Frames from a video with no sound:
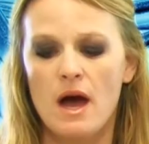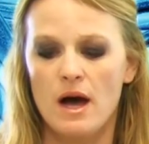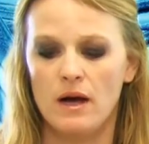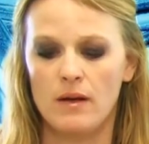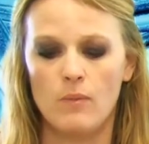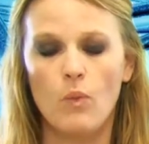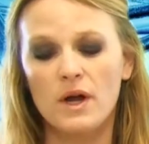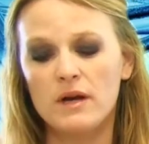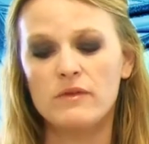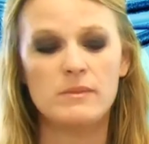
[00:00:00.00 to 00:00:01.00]

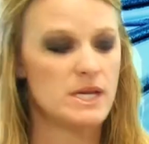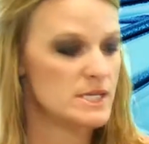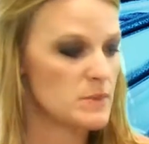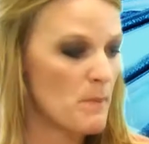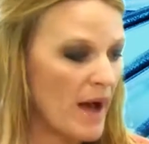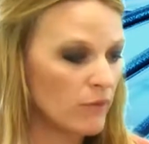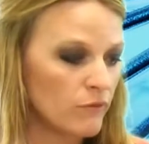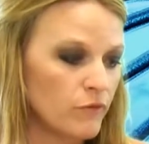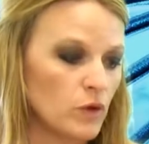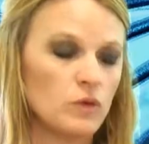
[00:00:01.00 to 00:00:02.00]
One of them is mountain
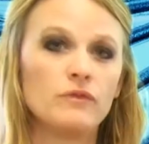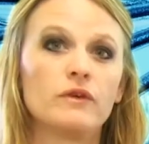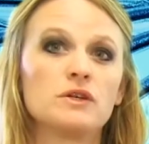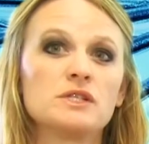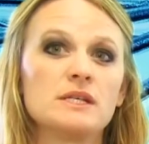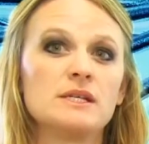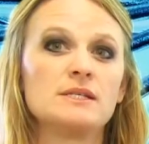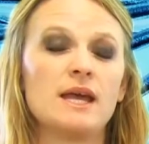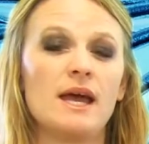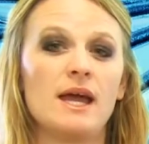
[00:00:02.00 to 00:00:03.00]
fold
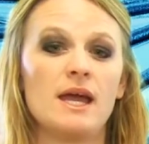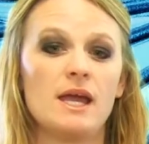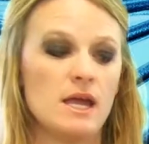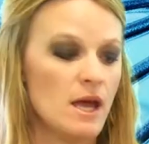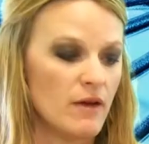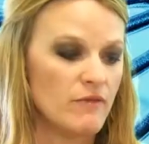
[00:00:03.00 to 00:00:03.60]
versus a